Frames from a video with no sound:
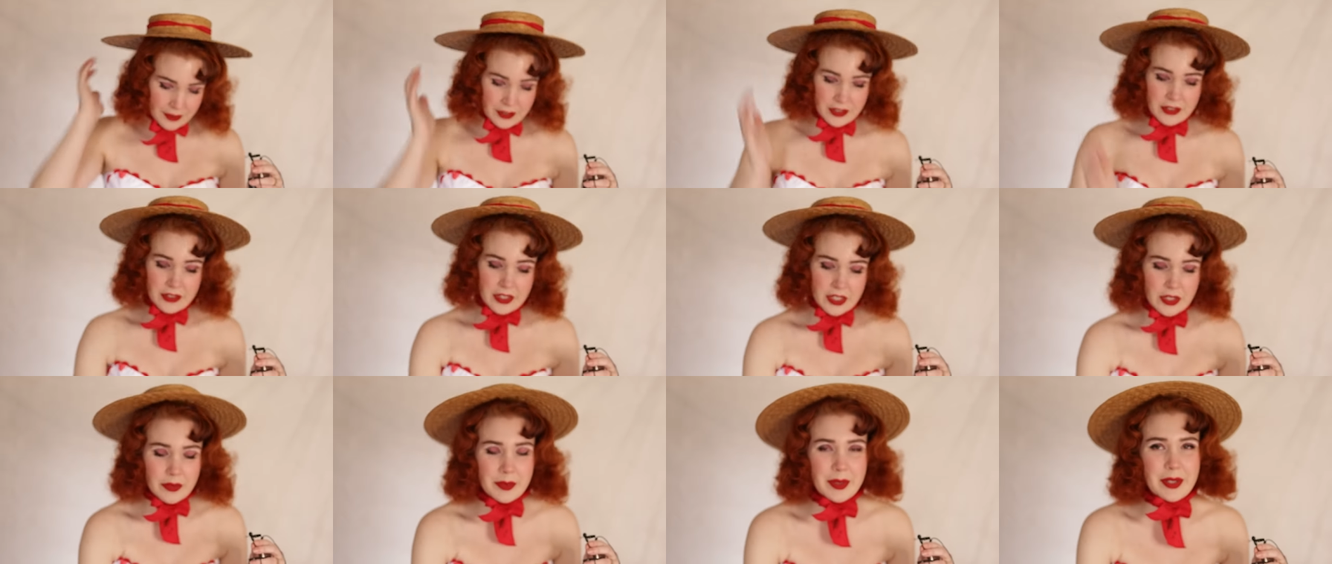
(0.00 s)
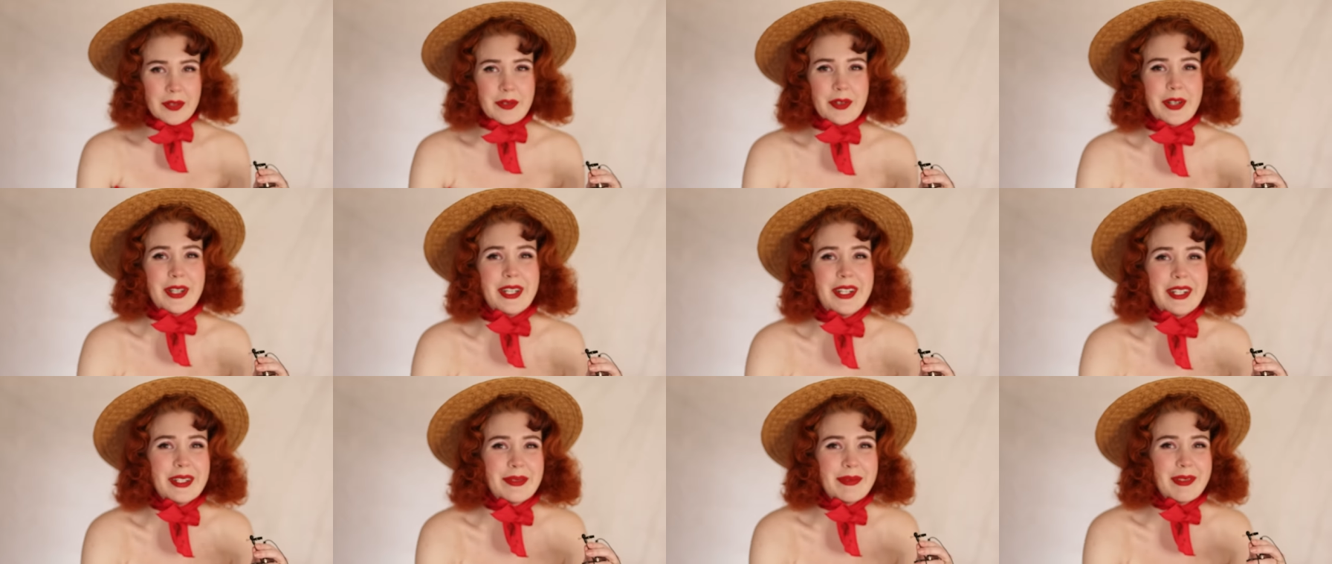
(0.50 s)
I feel a little bit
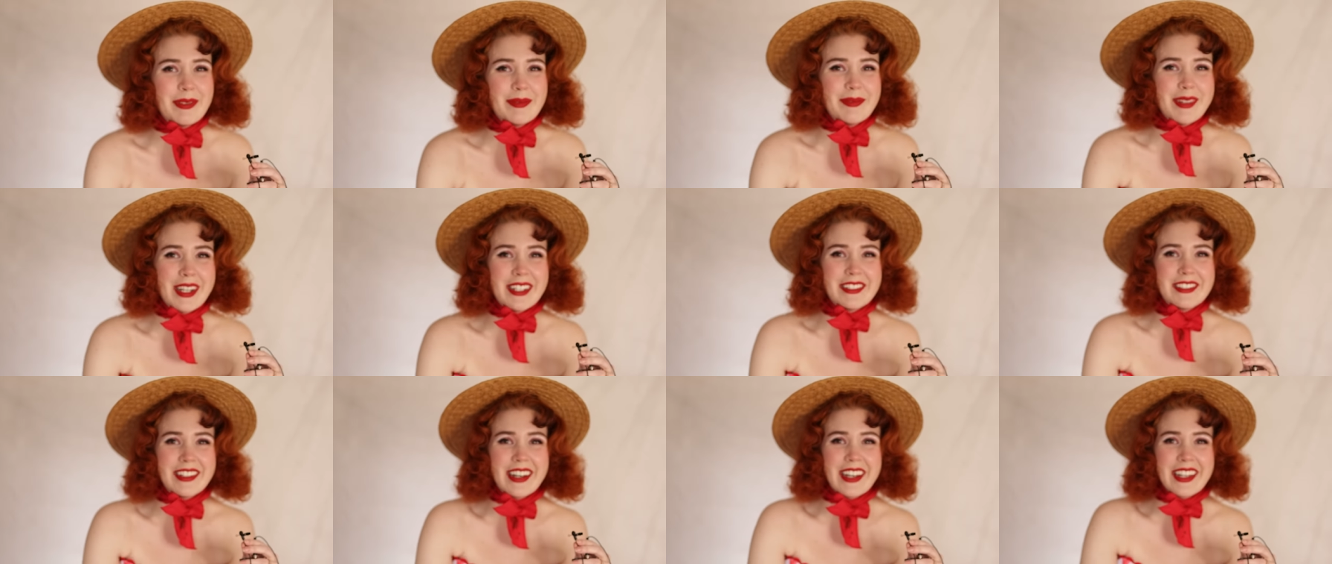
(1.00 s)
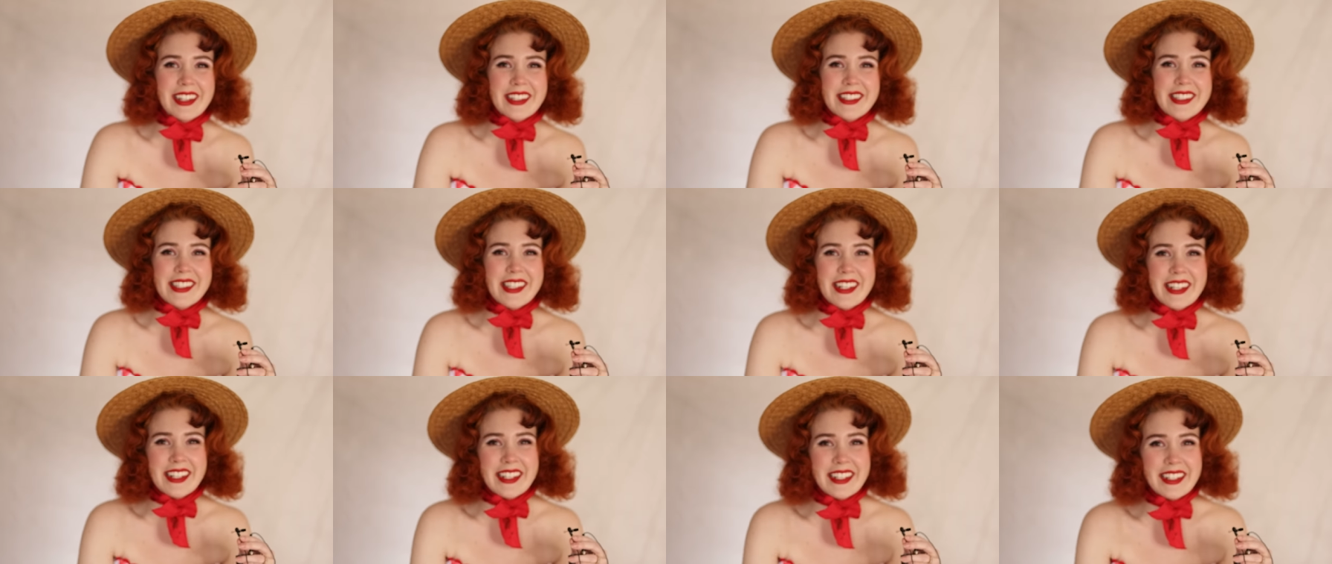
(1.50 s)
weird about my
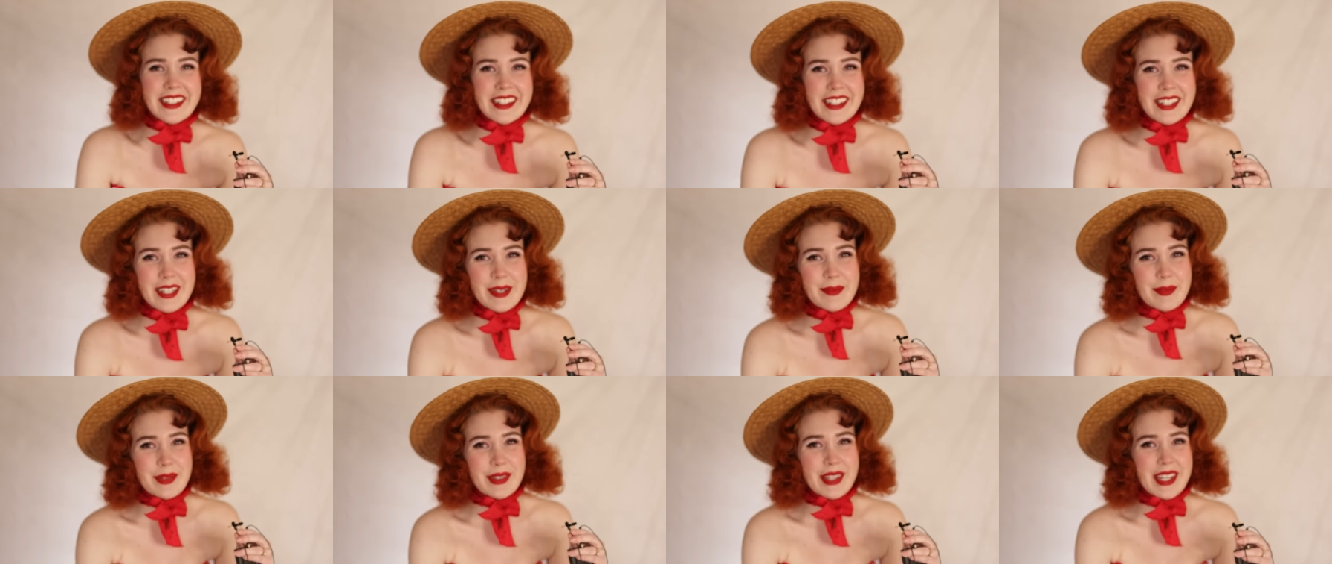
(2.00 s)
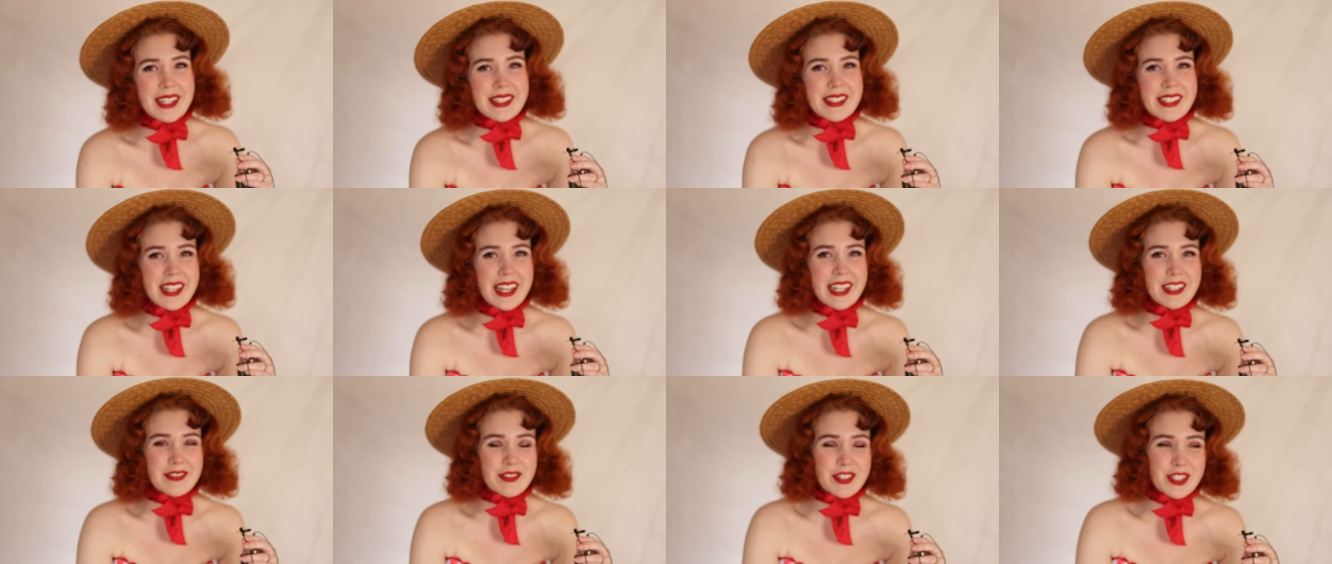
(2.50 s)
legs in it, but
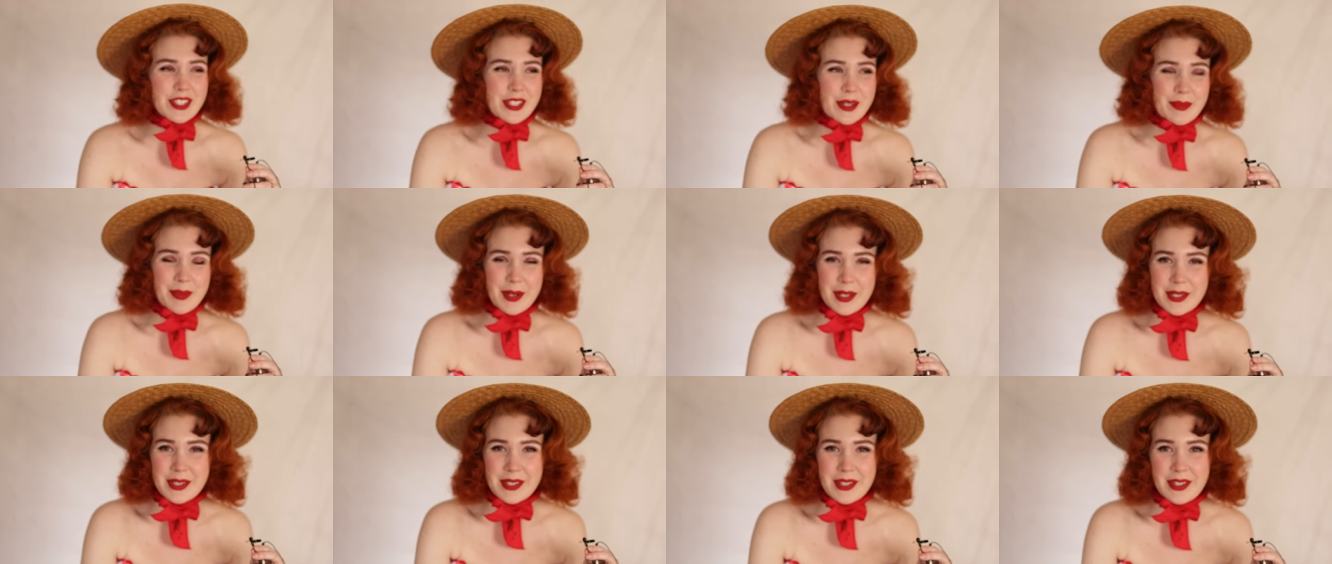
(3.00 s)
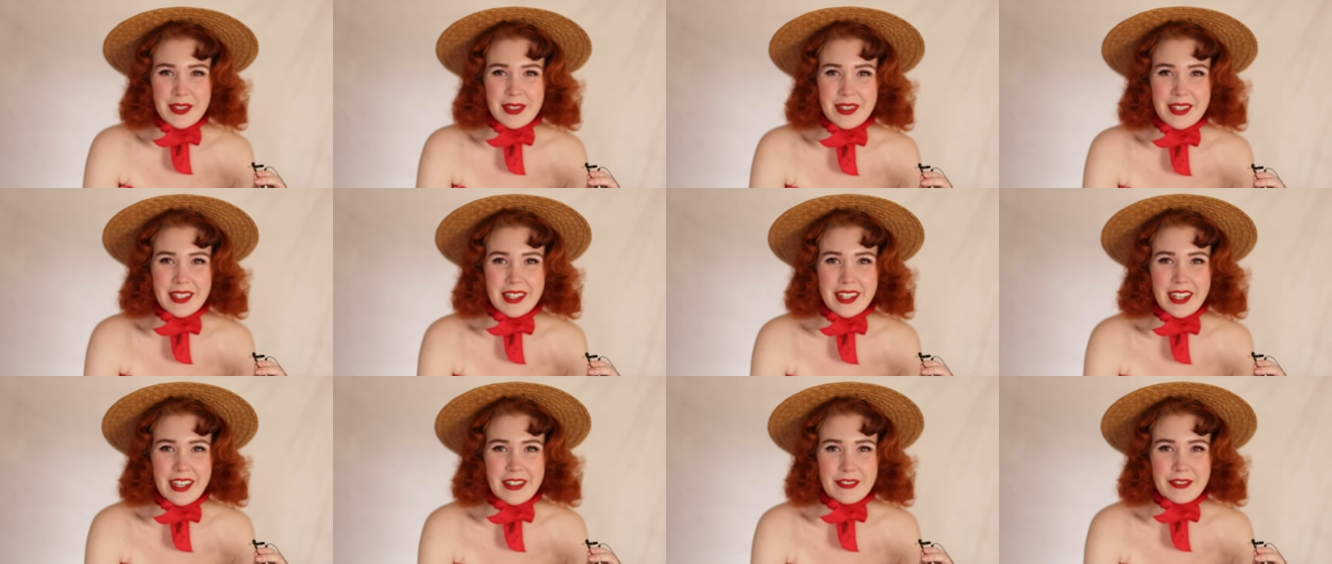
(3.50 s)
that's kind of just a personal
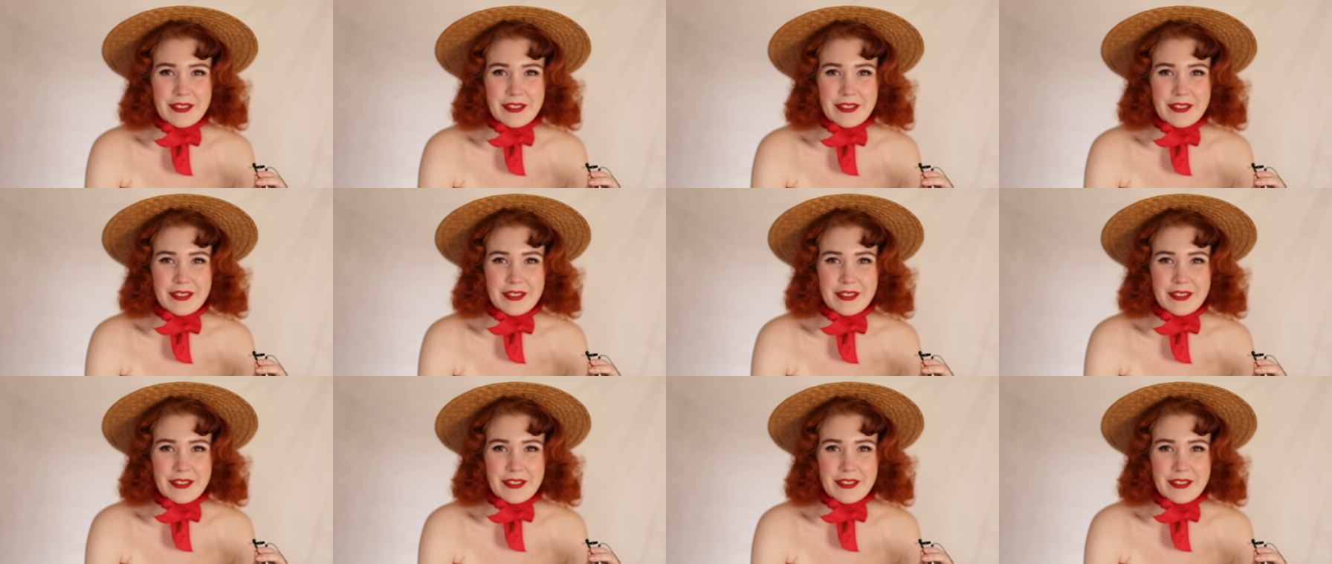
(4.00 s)
thing.